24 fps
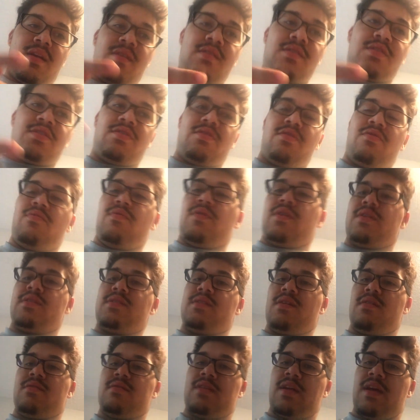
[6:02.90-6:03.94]
show you what it
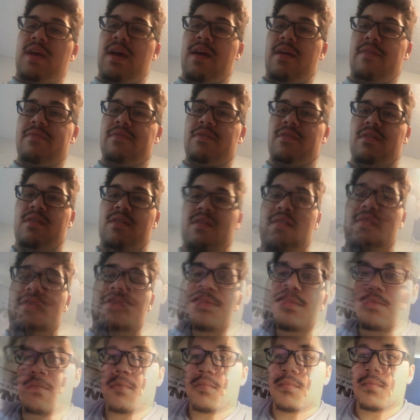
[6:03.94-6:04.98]
sounds like after.
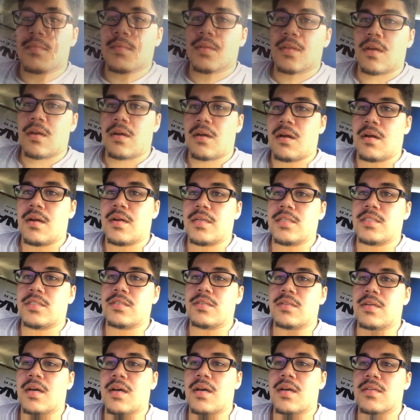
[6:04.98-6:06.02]
Alright,
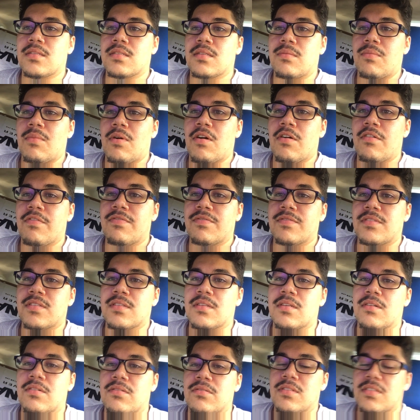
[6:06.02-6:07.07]
you guys, I'm off to go